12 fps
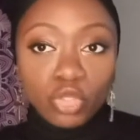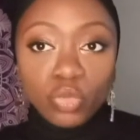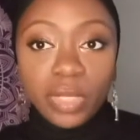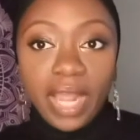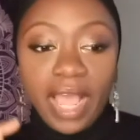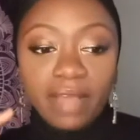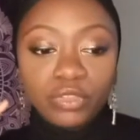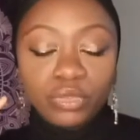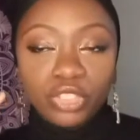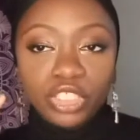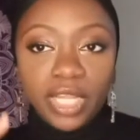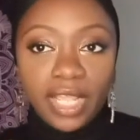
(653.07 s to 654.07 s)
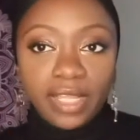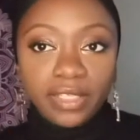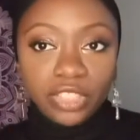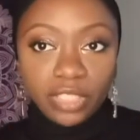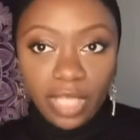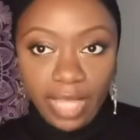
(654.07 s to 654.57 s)
you would have to
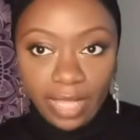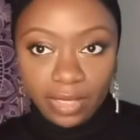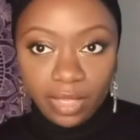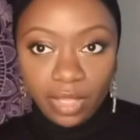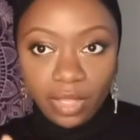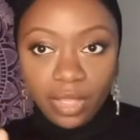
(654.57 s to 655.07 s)
change that.